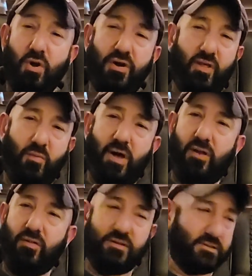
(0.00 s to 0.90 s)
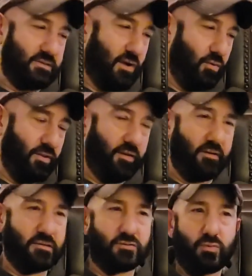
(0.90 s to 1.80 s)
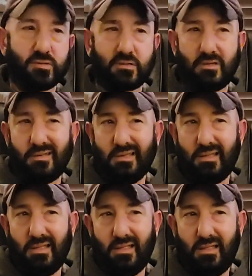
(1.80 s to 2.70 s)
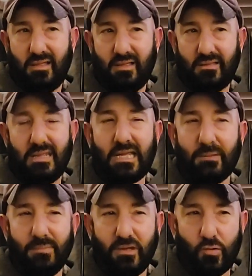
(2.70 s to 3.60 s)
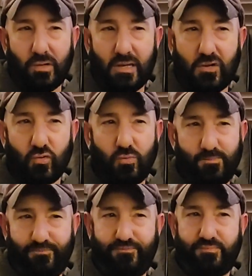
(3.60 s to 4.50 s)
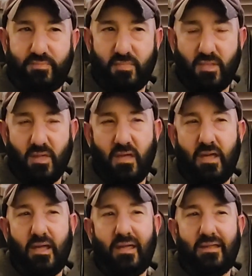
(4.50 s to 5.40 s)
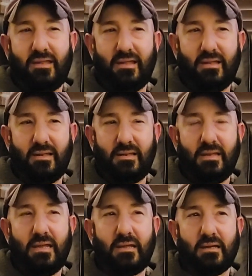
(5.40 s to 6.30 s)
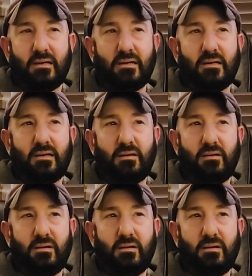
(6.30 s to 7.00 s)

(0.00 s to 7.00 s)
bought another bottle of this because I really like this whiskey. Nikka Miyugiku and Nikka